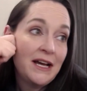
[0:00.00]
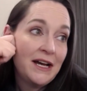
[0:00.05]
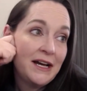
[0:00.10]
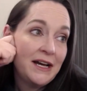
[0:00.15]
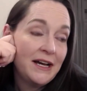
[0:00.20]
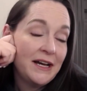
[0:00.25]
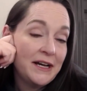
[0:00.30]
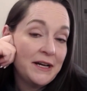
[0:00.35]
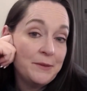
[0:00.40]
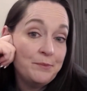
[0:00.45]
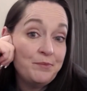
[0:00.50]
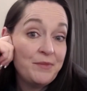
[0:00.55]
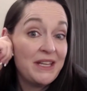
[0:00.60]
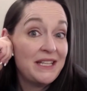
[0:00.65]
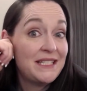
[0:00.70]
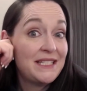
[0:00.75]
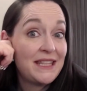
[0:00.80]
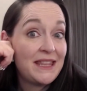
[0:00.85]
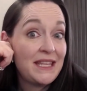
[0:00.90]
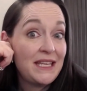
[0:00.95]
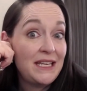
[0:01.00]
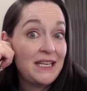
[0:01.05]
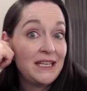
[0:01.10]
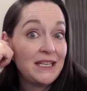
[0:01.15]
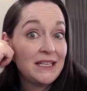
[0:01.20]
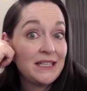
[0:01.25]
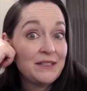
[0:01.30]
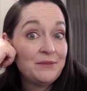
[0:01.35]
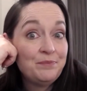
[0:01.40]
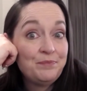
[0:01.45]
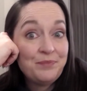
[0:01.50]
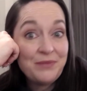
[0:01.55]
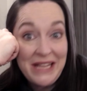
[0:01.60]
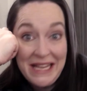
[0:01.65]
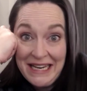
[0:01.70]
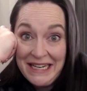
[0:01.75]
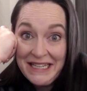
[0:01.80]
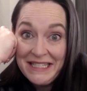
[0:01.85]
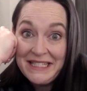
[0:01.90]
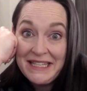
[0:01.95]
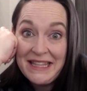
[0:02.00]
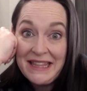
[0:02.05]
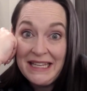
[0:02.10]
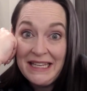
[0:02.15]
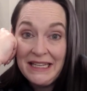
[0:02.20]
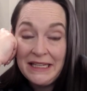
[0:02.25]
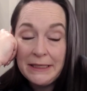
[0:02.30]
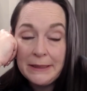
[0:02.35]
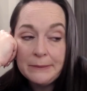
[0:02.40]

it's a thing. It is a thing.